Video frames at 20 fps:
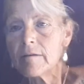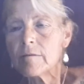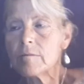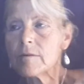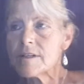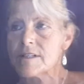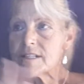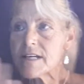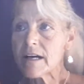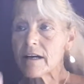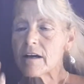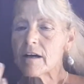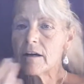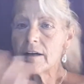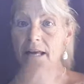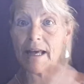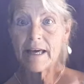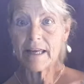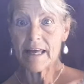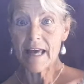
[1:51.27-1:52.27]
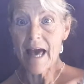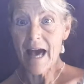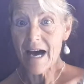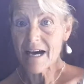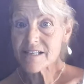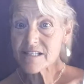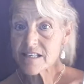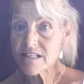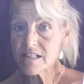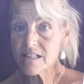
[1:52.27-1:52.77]
what's that called?
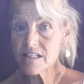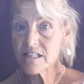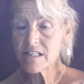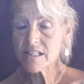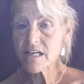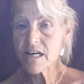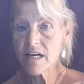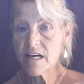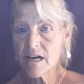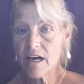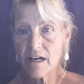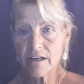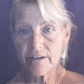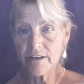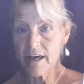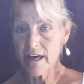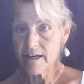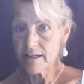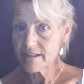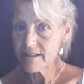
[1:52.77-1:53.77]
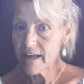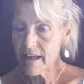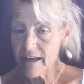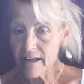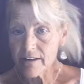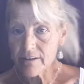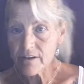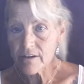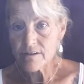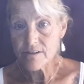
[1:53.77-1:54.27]
Antacids. You can't
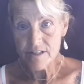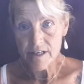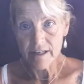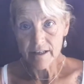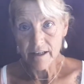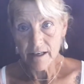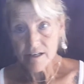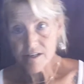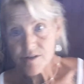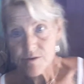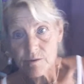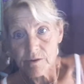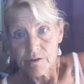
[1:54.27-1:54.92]
take those, I guess,